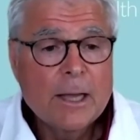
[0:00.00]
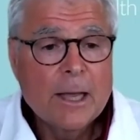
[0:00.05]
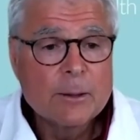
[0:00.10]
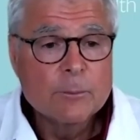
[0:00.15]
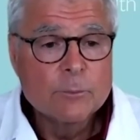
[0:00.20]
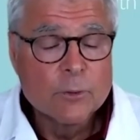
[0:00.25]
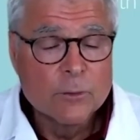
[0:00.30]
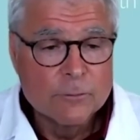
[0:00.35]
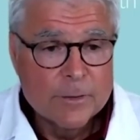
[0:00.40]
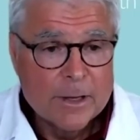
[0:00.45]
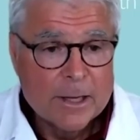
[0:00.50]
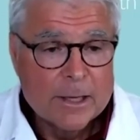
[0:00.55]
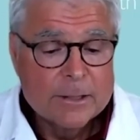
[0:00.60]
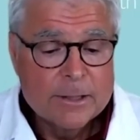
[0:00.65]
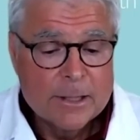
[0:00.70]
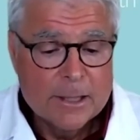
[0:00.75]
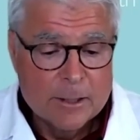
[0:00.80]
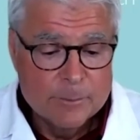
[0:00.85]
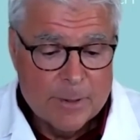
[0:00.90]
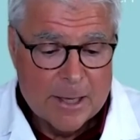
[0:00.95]
and
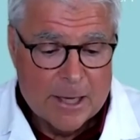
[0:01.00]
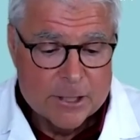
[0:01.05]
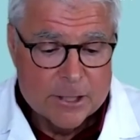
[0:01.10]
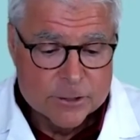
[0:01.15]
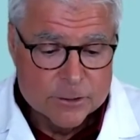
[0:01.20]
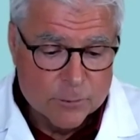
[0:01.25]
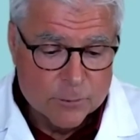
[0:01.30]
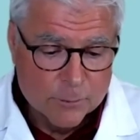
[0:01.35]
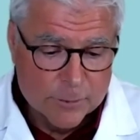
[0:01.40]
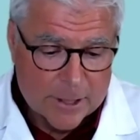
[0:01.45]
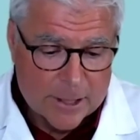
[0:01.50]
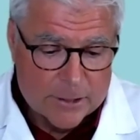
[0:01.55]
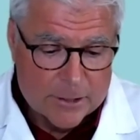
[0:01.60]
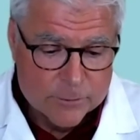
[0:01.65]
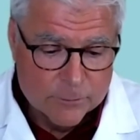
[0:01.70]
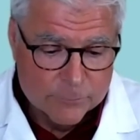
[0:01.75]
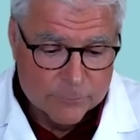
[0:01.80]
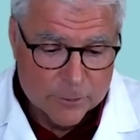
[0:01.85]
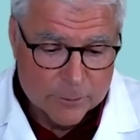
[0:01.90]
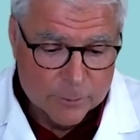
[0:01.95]
prevent in patients with
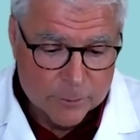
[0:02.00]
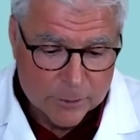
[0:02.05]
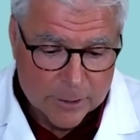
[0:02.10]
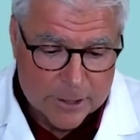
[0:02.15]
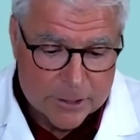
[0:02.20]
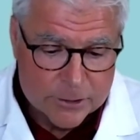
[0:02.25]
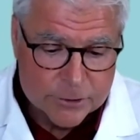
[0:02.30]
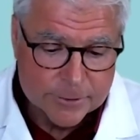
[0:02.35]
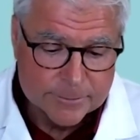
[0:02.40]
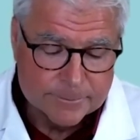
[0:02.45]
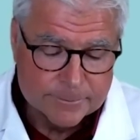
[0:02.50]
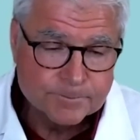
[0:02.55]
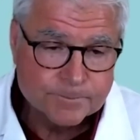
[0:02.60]
atrial fibrillation.